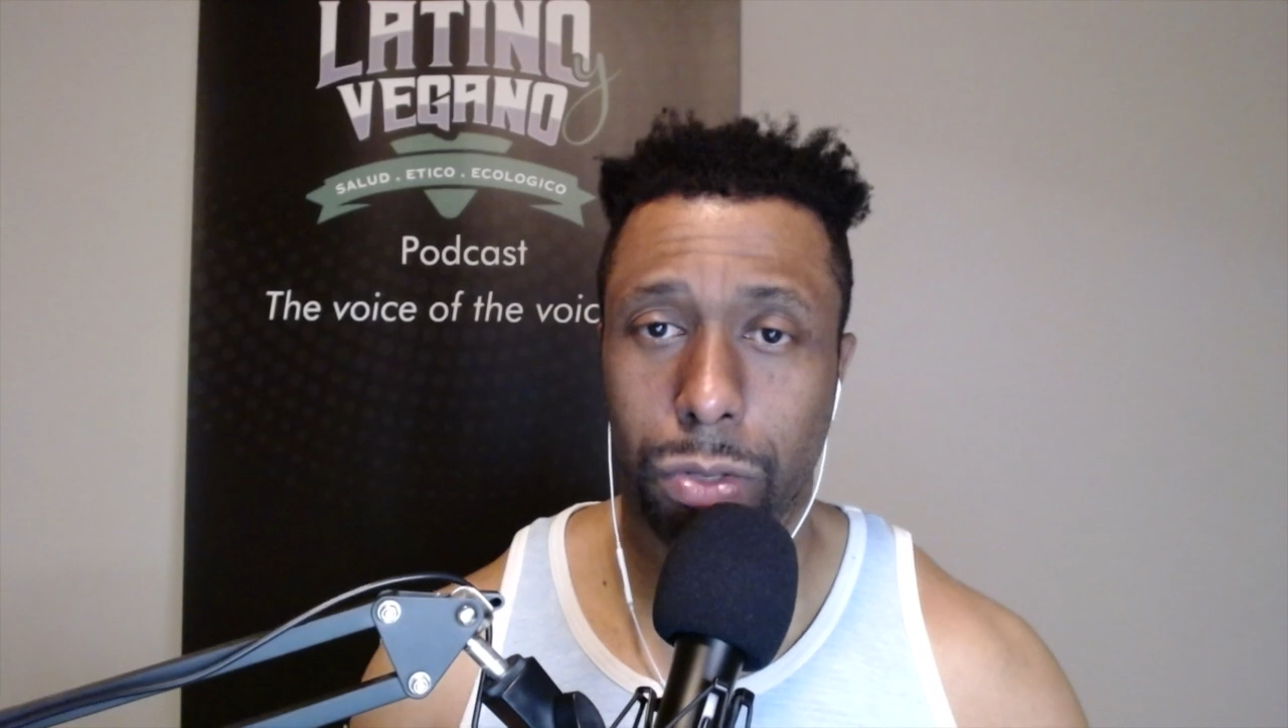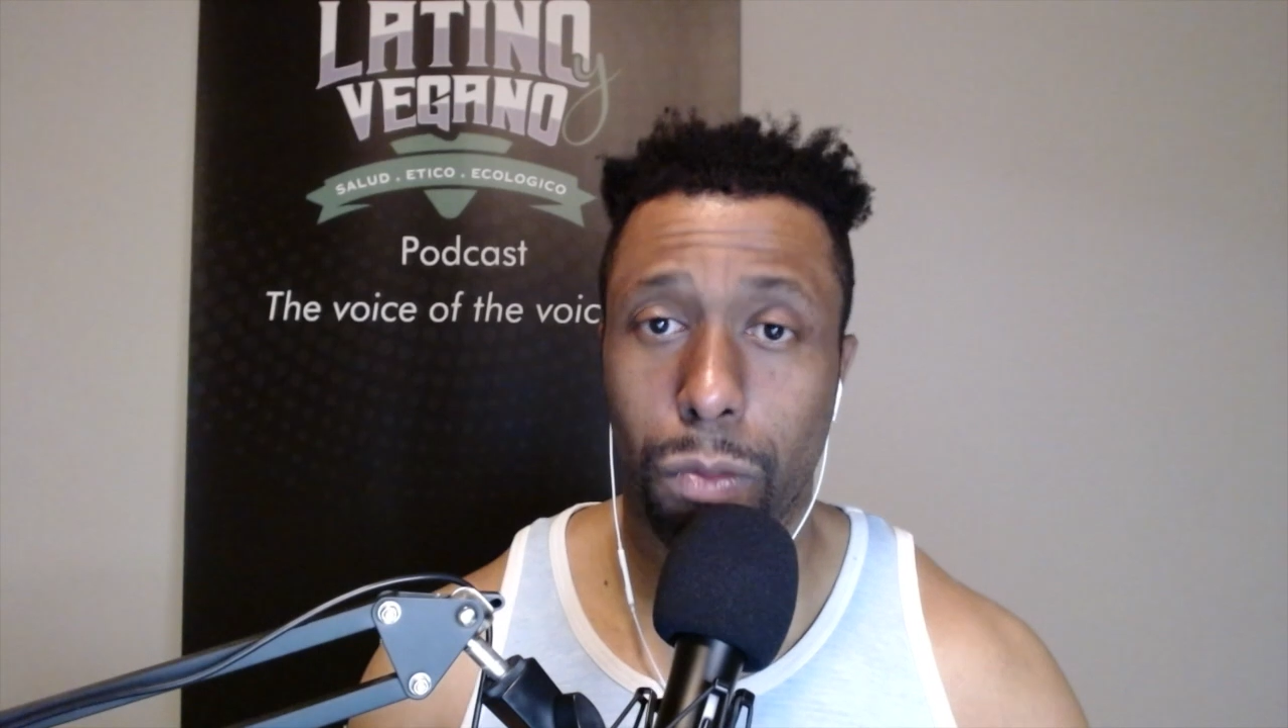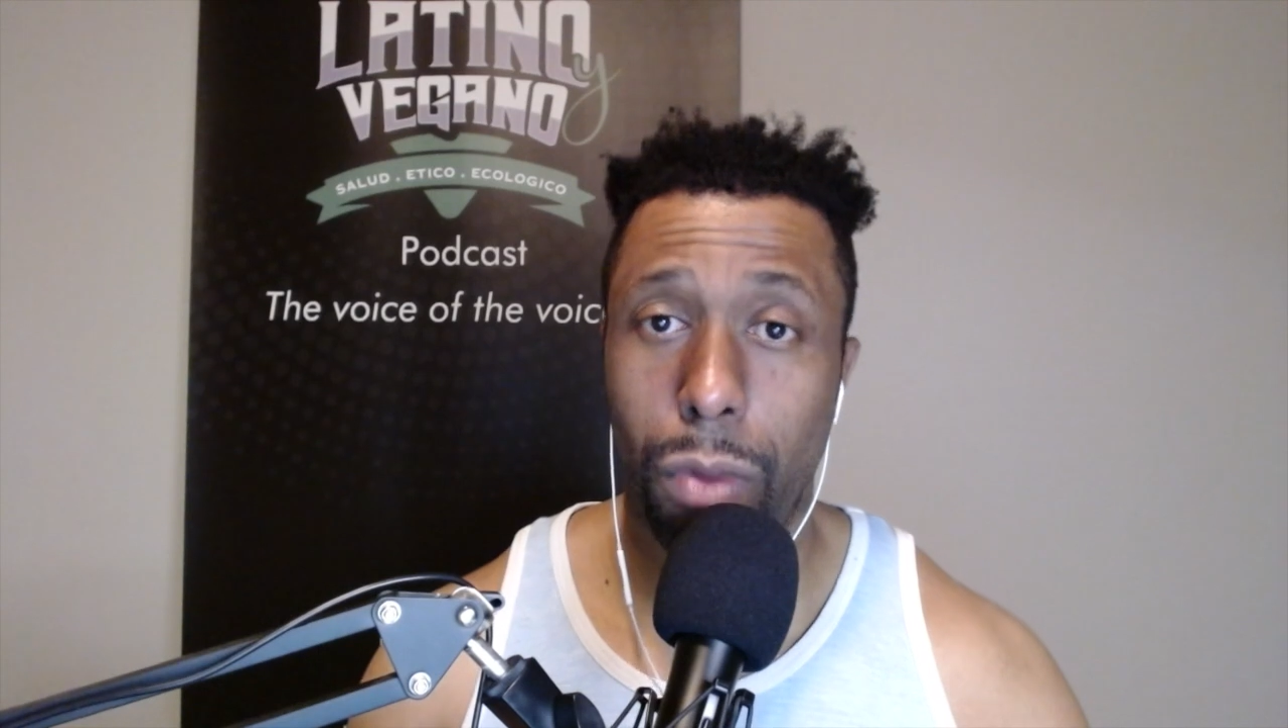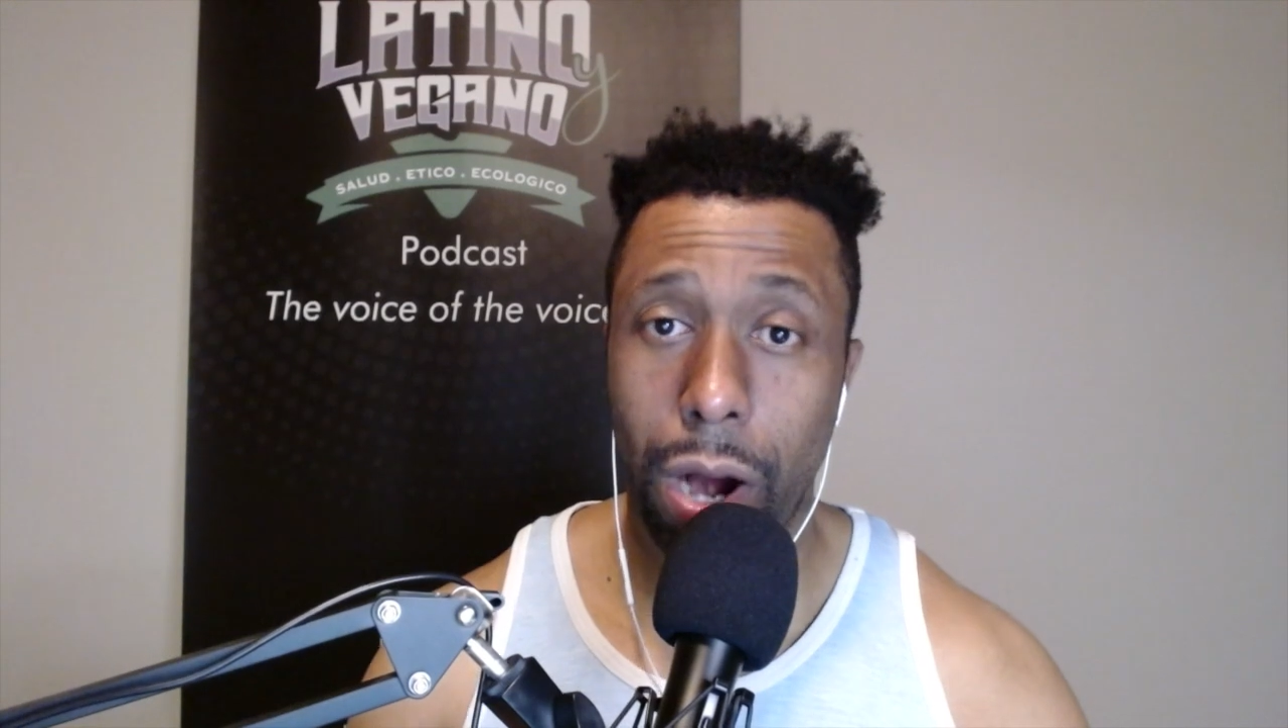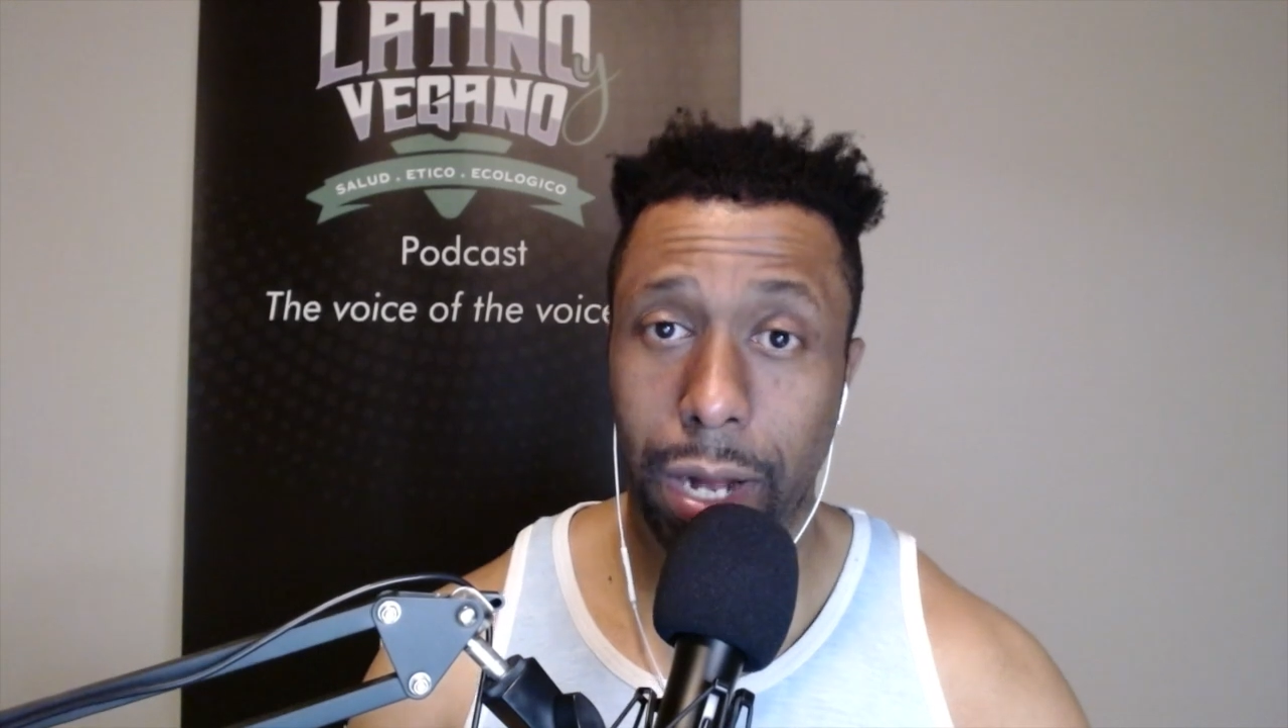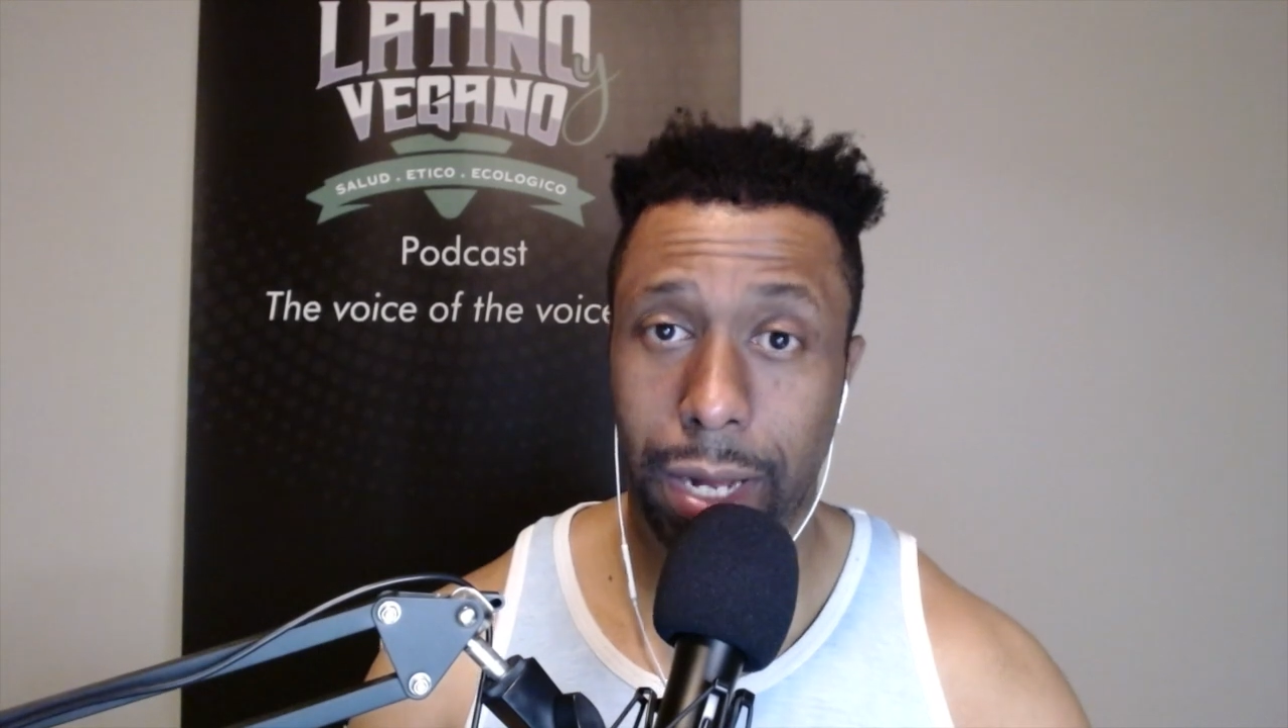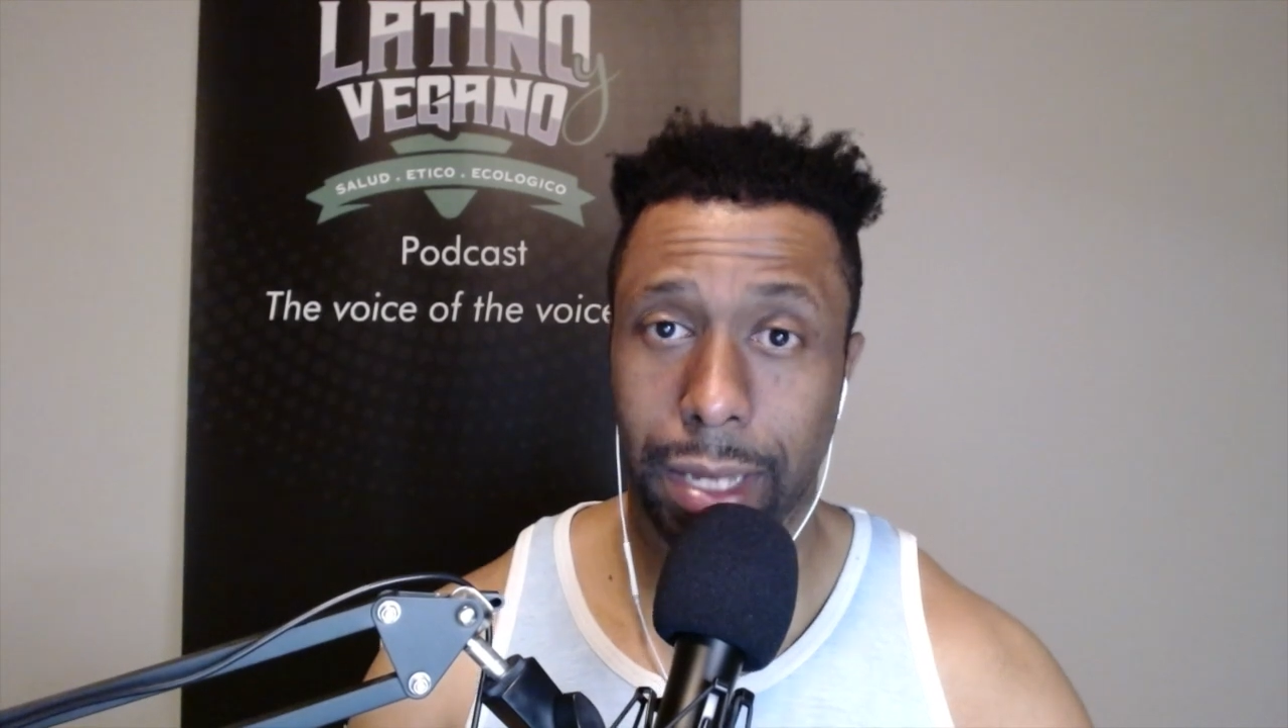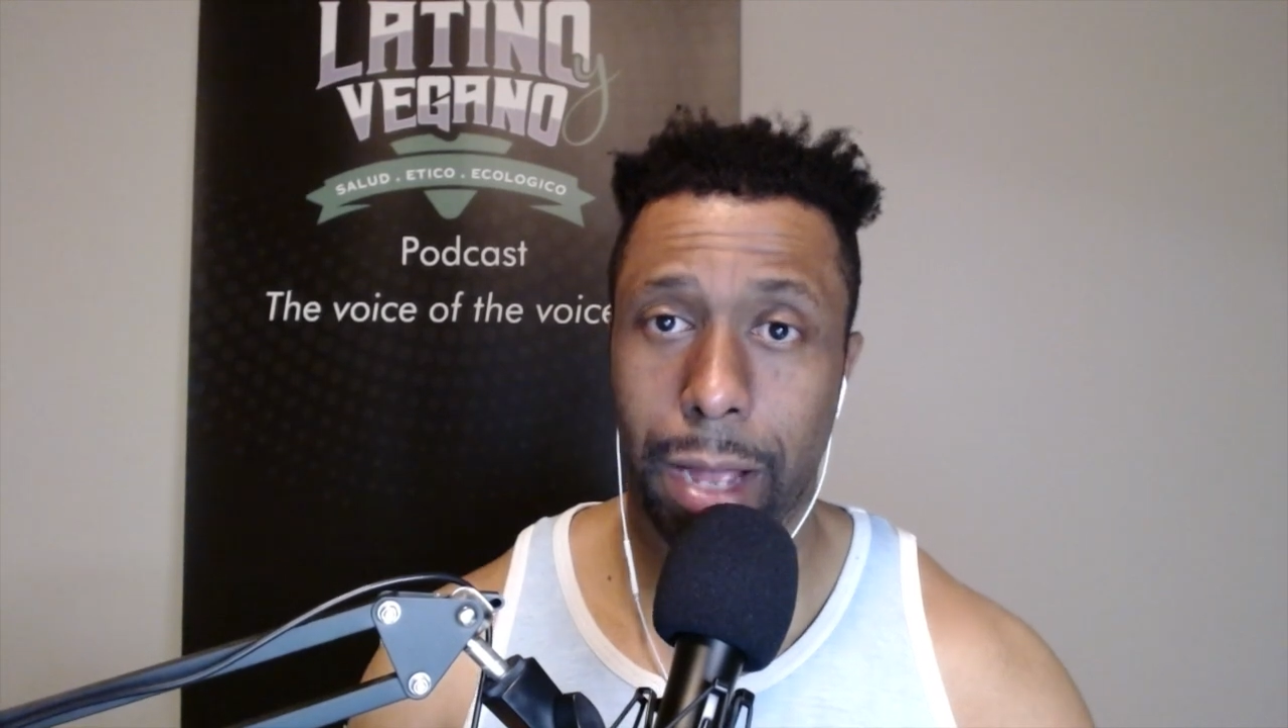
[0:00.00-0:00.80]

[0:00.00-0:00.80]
to market